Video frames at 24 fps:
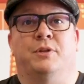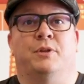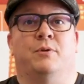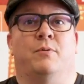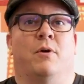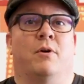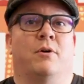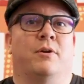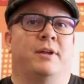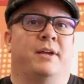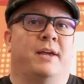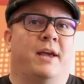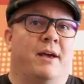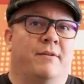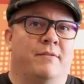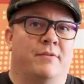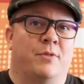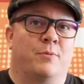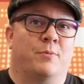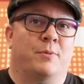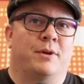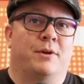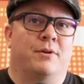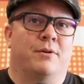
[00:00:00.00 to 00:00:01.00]
when you already have a
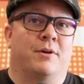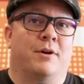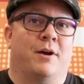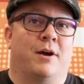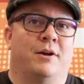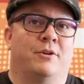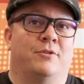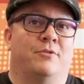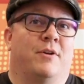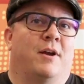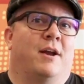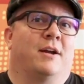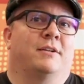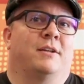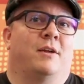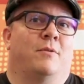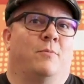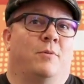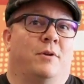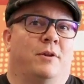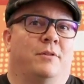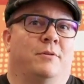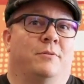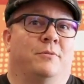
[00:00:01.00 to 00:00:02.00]
3-year contract
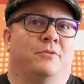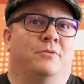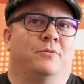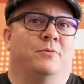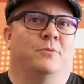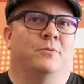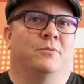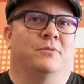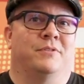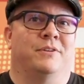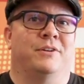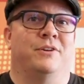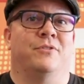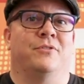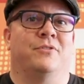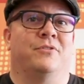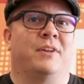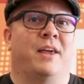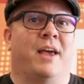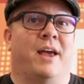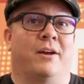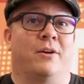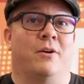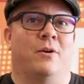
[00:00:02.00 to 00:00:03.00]
on one of those tools in your
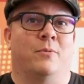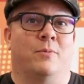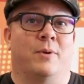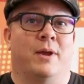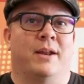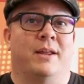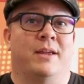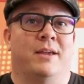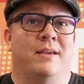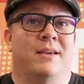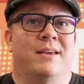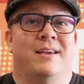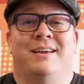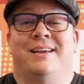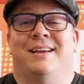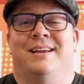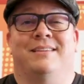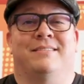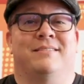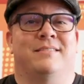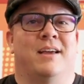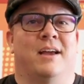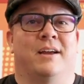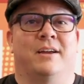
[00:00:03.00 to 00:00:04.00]
stack already.
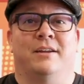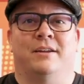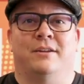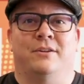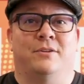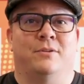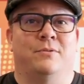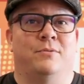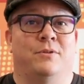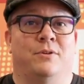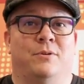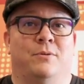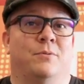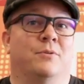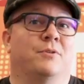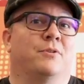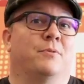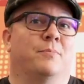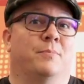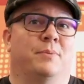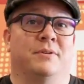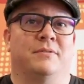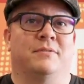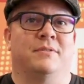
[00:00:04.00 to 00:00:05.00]
It's not going to do you or
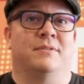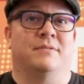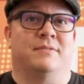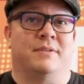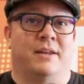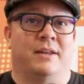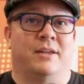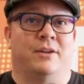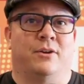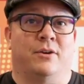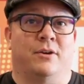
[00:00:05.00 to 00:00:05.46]
your business any